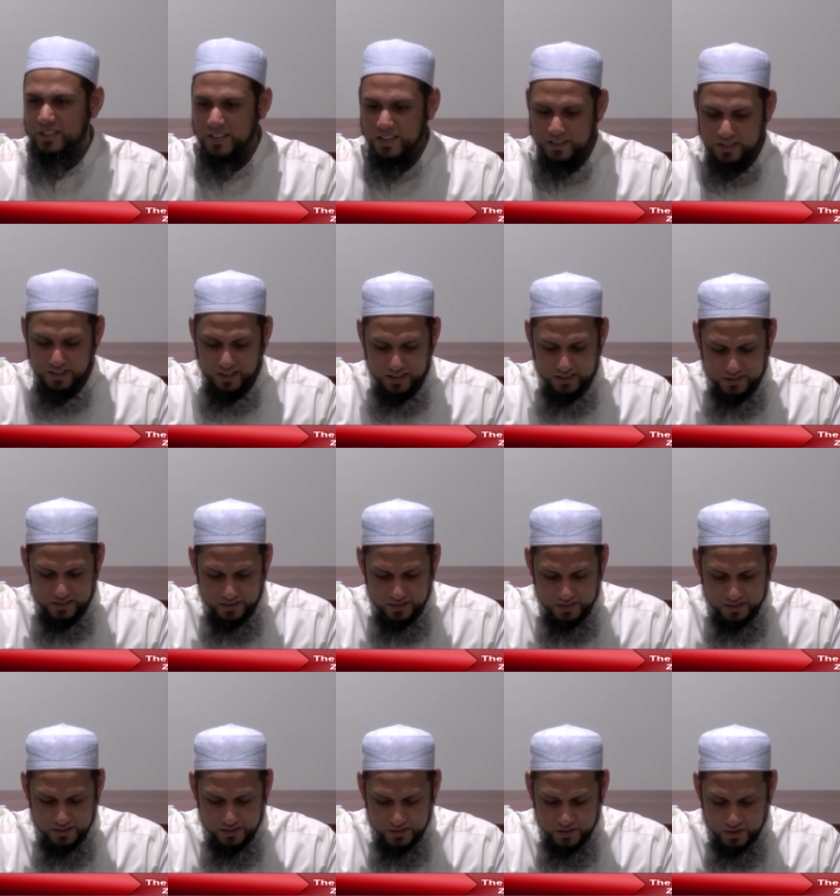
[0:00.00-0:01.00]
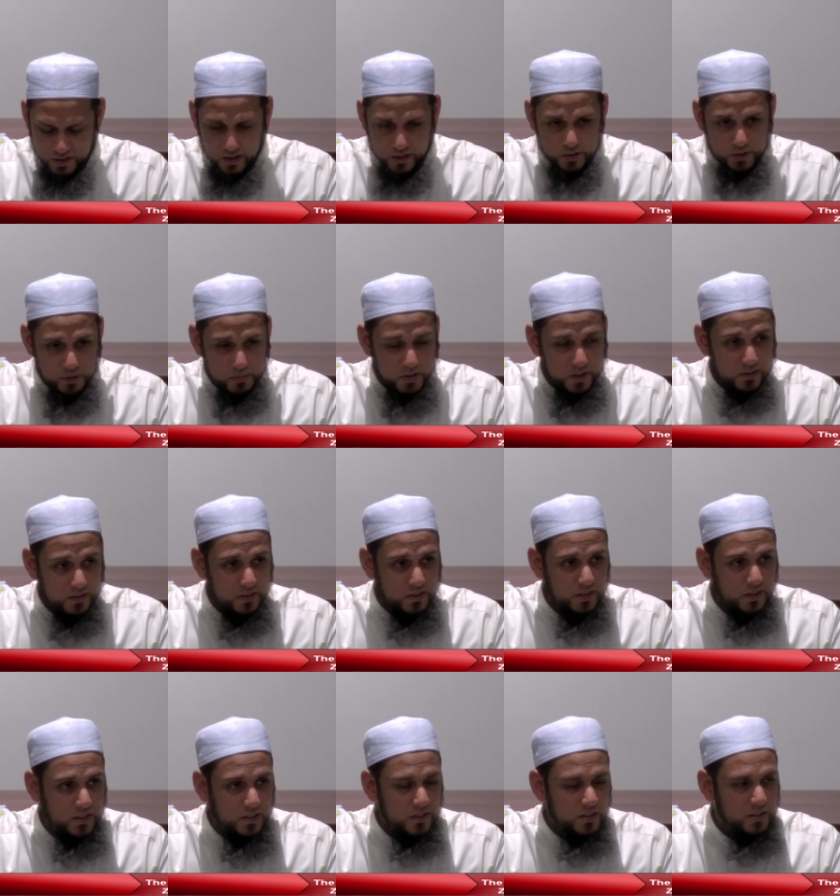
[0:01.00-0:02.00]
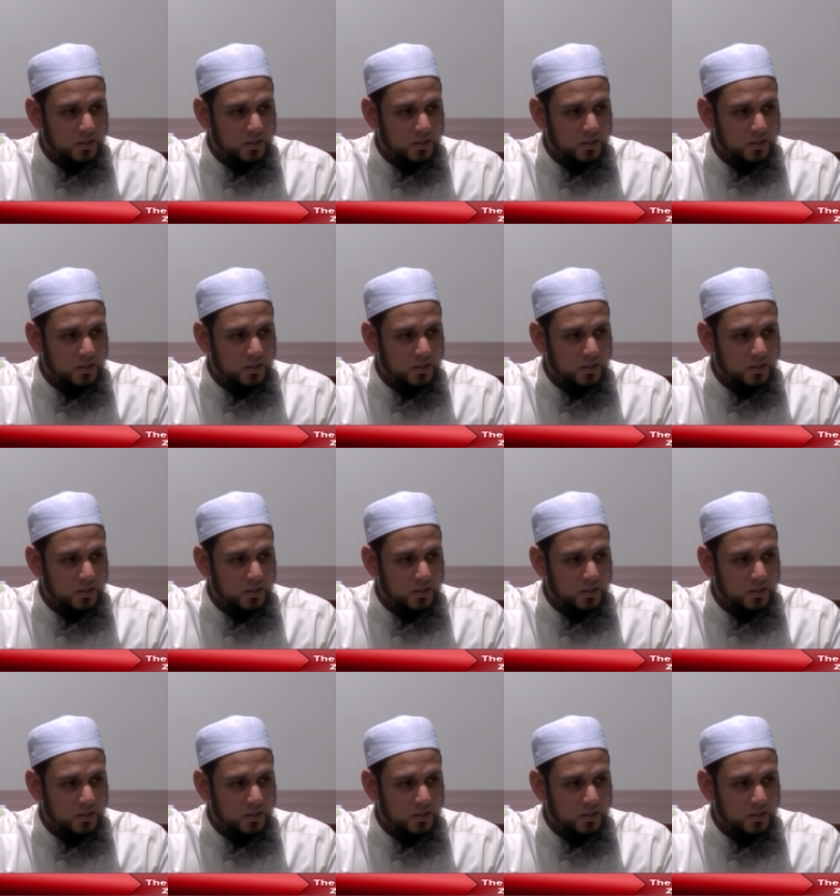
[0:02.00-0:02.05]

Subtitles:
Like the hadith talks about,